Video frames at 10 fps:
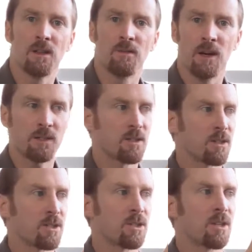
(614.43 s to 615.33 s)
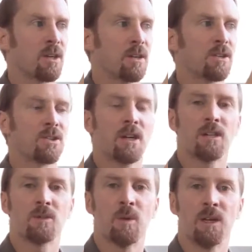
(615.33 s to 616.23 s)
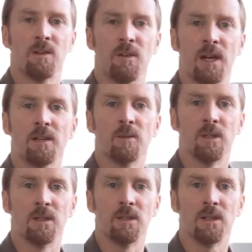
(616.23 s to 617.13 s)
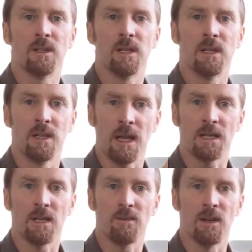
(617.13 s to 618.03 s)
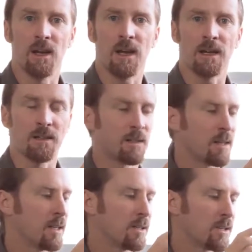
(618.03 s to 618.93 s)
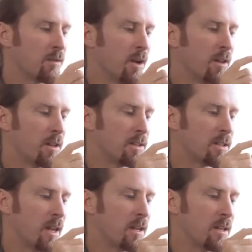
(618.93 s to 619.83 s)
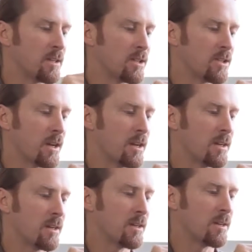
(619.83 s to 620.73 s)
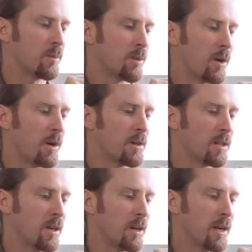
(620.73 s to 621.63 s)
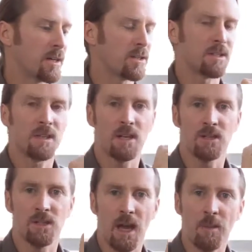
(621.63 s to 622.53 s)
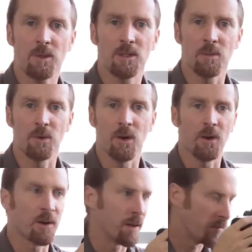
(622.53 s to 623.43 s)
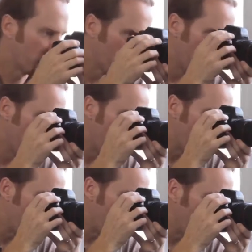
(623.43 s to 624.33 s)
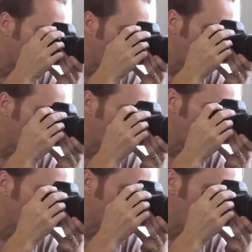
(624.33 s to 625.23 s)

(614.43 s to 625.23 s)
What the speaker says: the fastest shutter speed available in that given light. So rather than setting it to shutter priority though, I actually set it to aperture priority, and I just